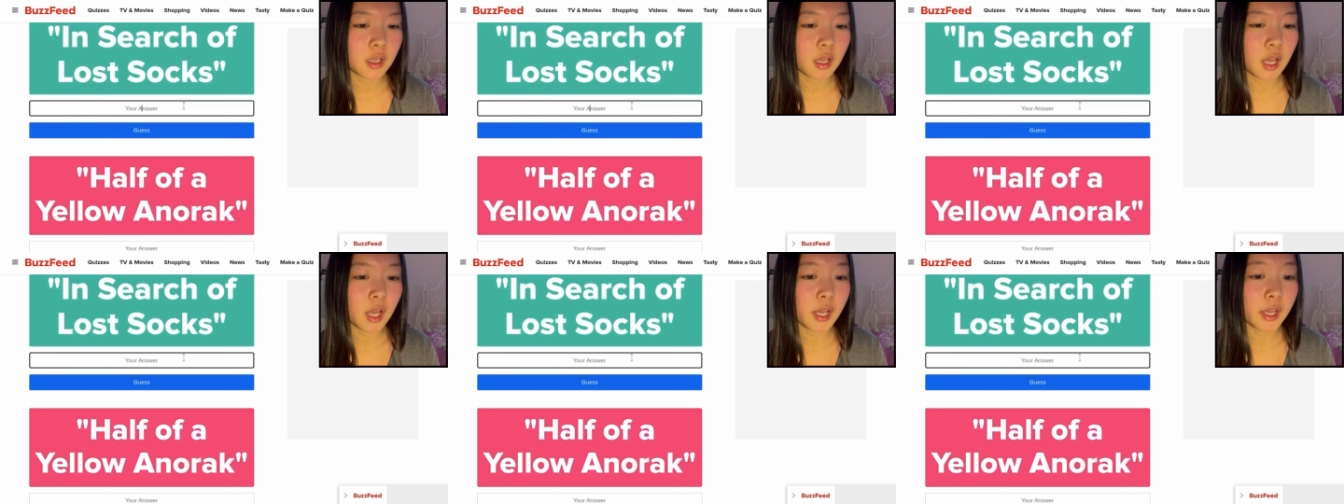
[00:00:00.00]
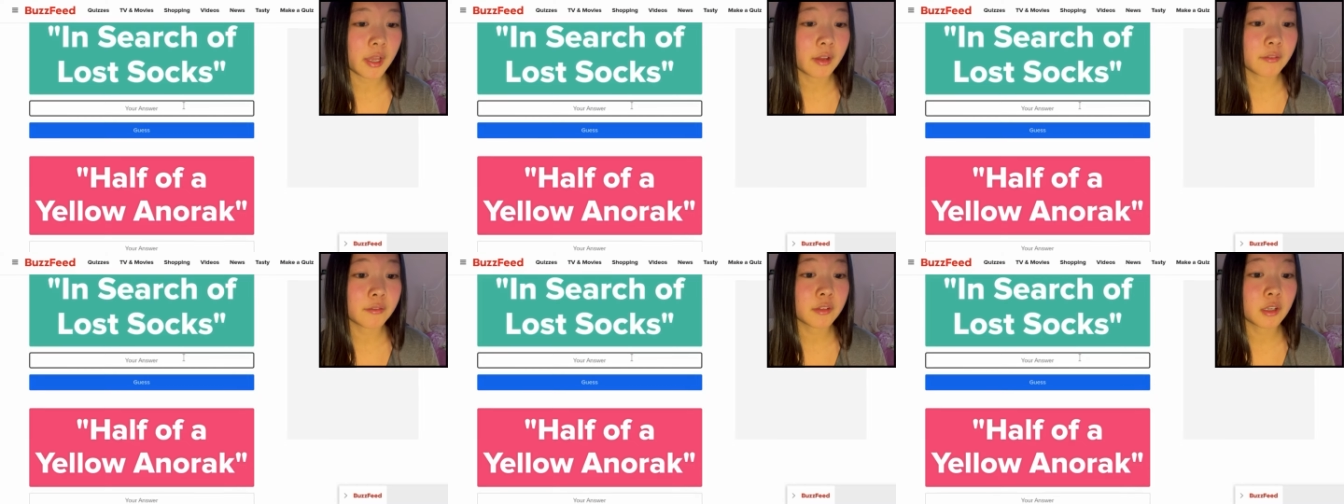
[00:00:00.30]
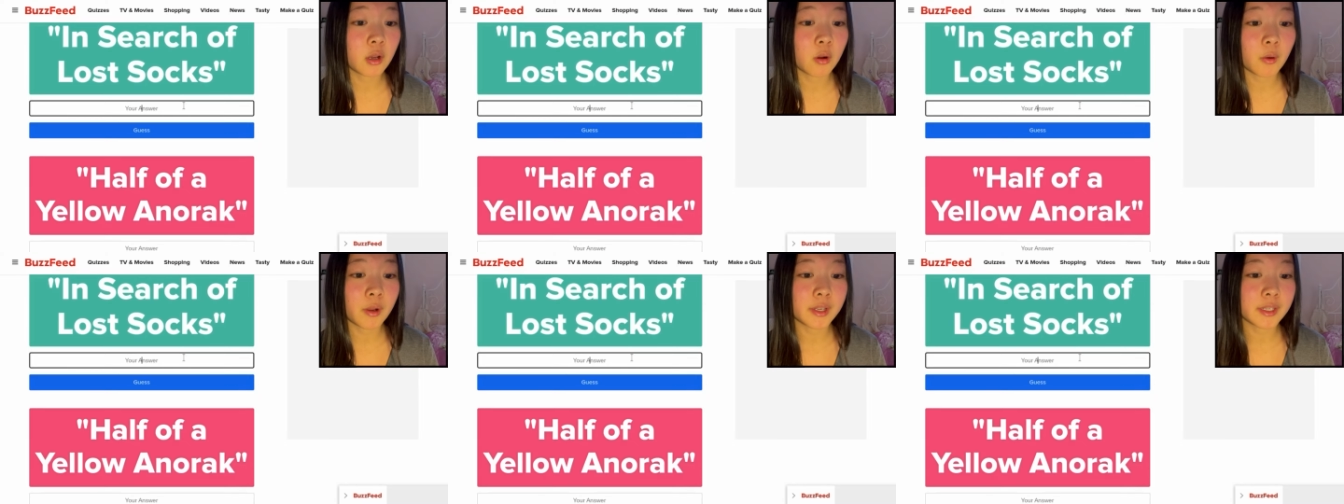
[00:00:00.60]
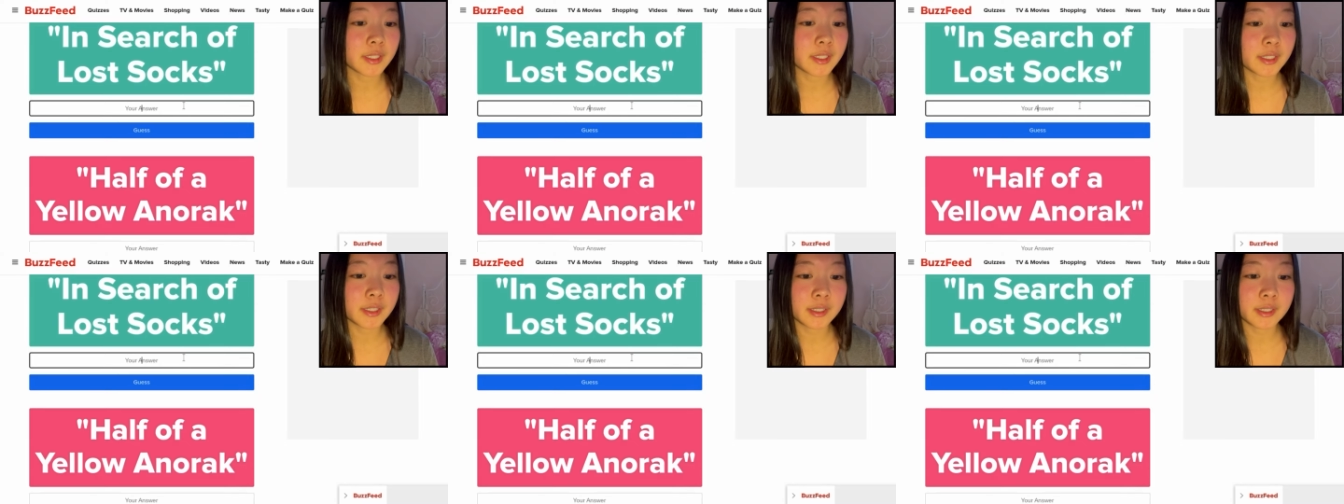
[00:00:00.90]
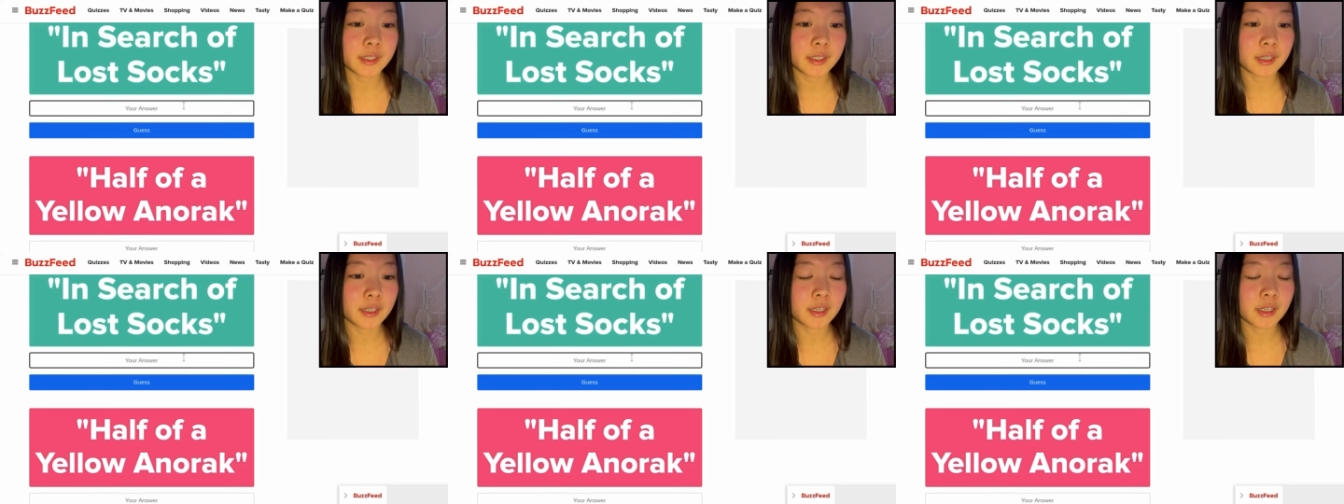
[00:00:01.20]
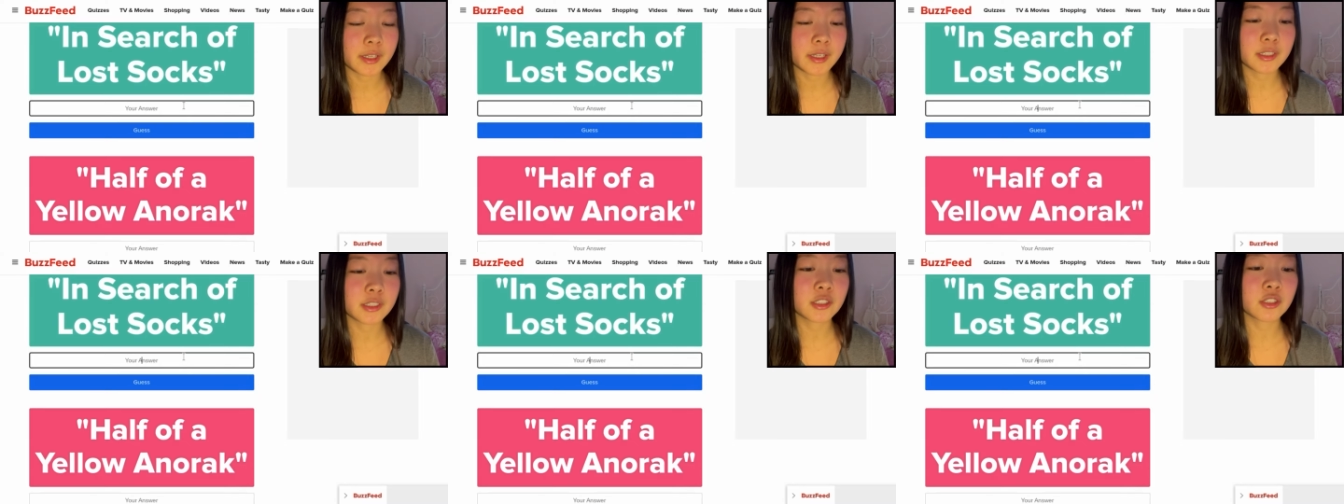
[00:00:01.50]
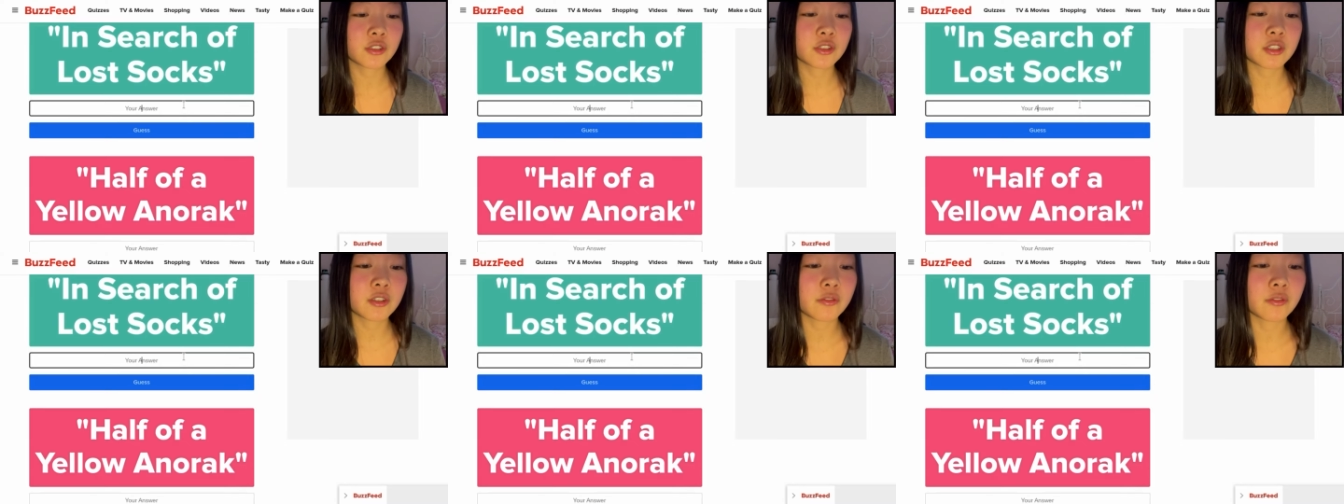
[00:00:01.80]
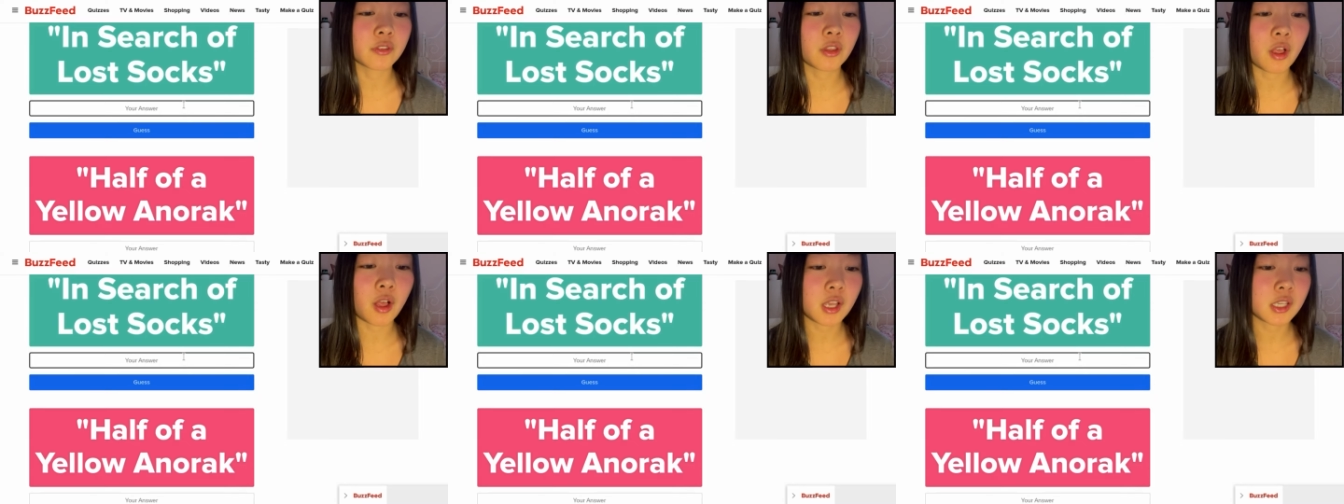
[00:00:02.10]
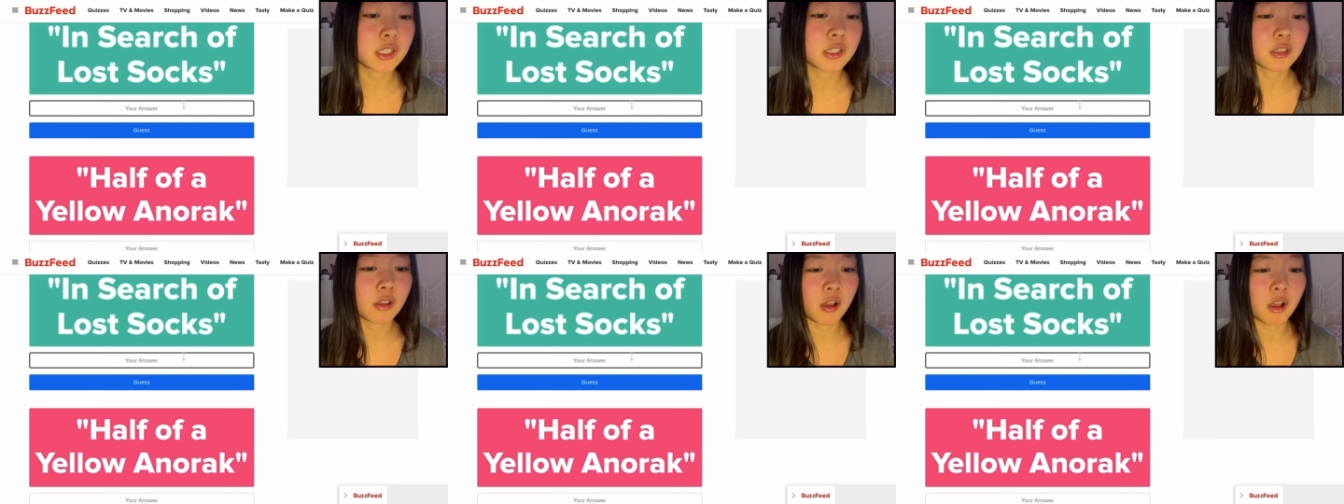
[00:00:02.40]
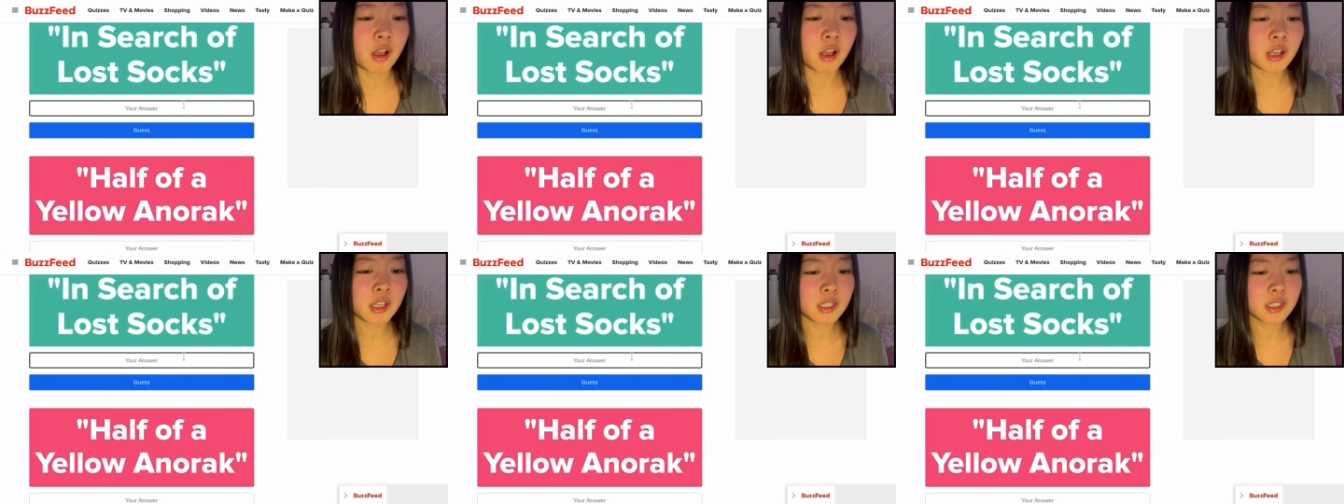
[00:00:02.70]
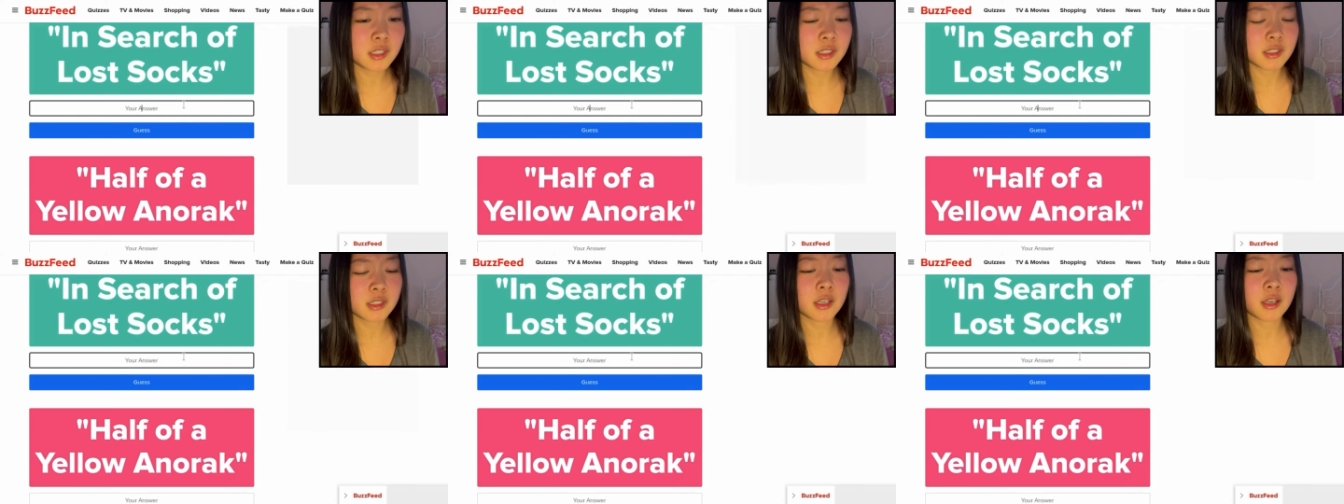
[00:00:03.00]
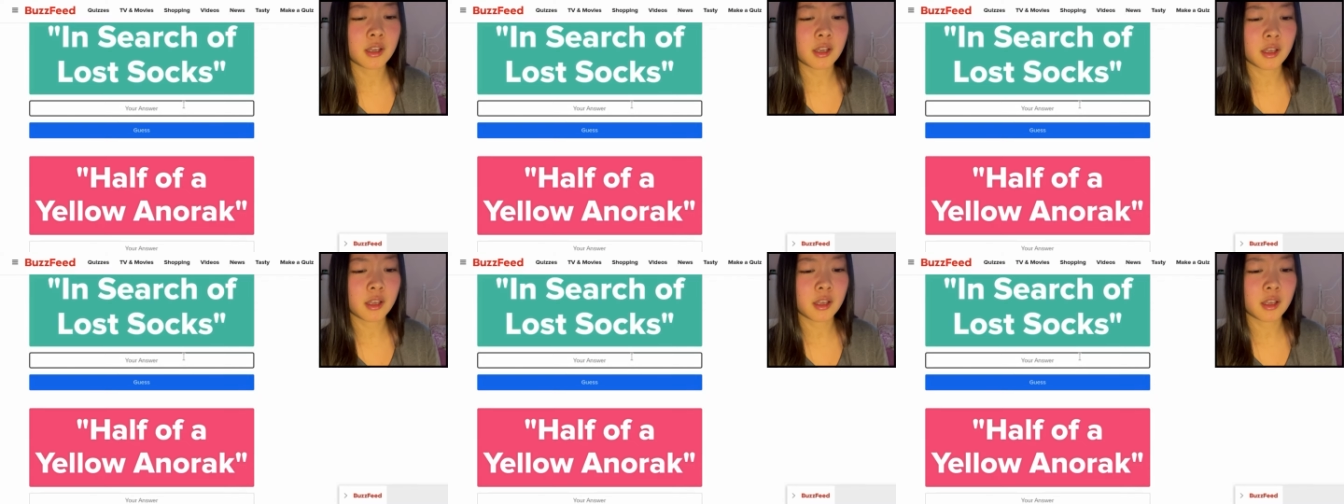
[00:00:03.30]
I have no idea. In Search of Lost Socks?